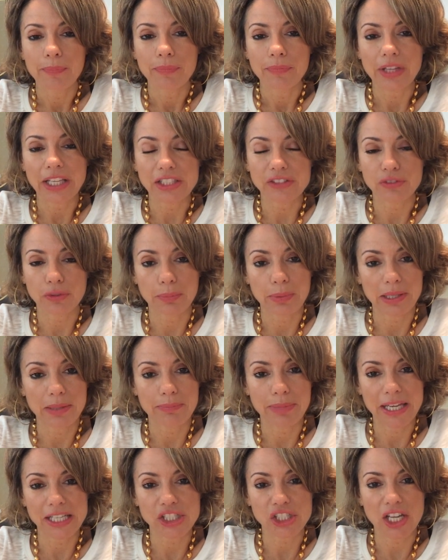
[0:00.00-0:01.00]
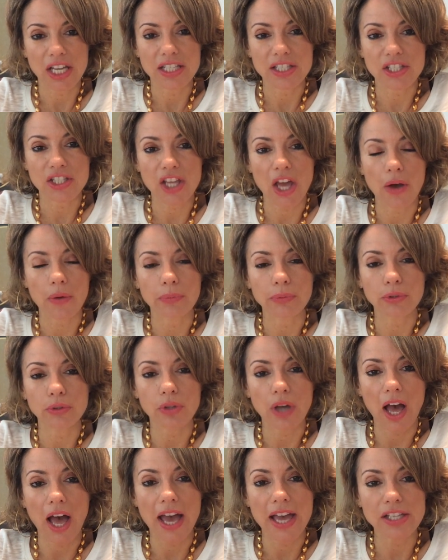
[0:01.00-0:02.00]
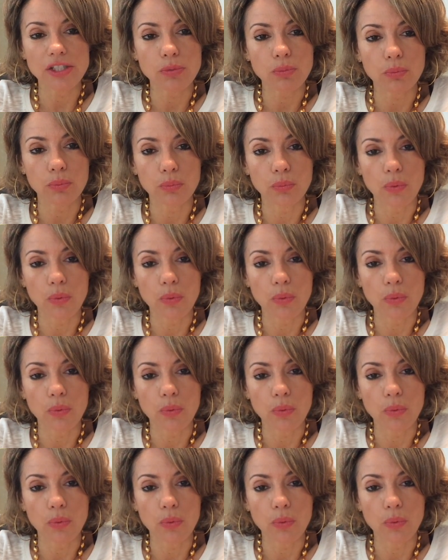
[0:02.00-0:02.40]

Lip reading: Thanks for being patient. So, you guys,